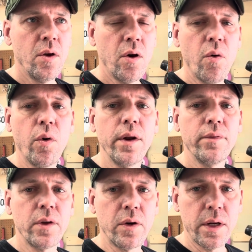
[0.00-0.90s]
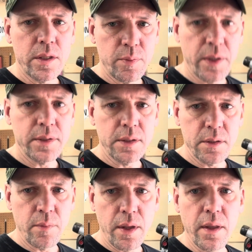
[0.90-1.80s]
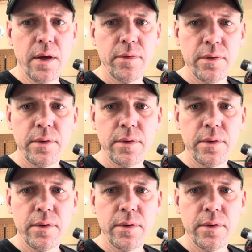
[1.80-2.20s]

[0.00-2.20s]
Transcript: one of the greatest blessings in my life.